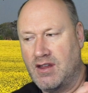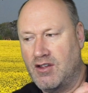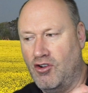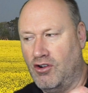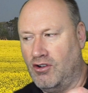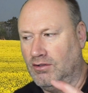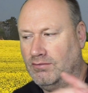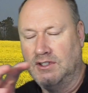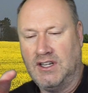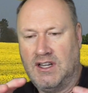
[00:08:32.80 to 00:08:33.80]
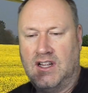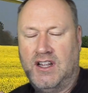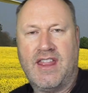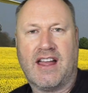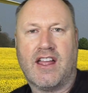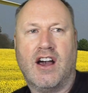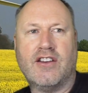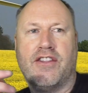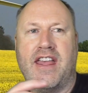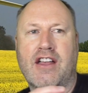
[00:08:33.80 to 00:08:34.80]
or that kind
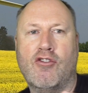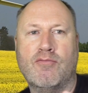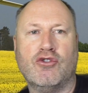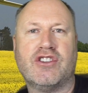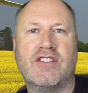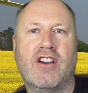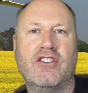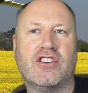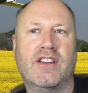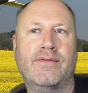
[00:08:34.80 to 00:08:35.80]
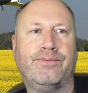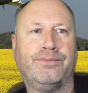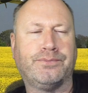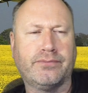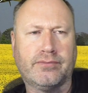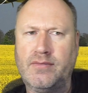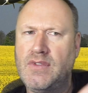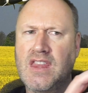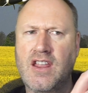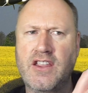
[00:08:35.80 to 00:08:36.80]
of thing, or multi-rotor.
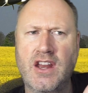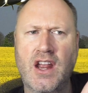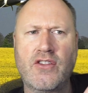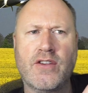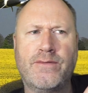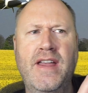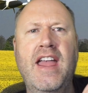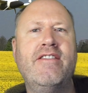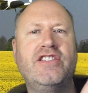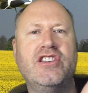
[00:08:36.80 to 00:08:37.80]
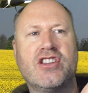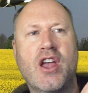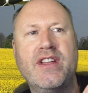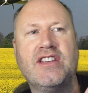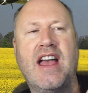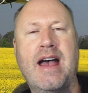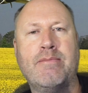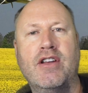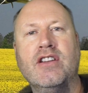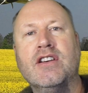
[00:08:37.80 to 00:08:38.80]
You know, the fear is it's going to
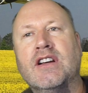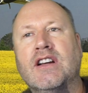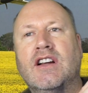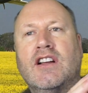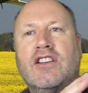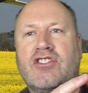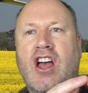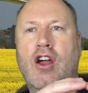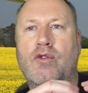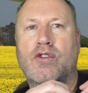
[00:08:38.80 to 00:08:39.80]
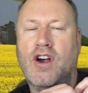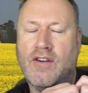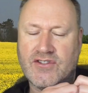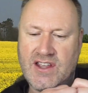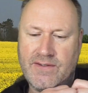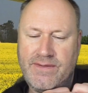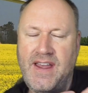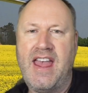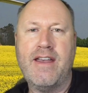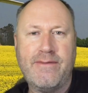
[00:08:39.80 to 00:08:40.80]
happen, so obviously
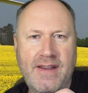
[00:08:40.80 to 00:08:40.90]
fear,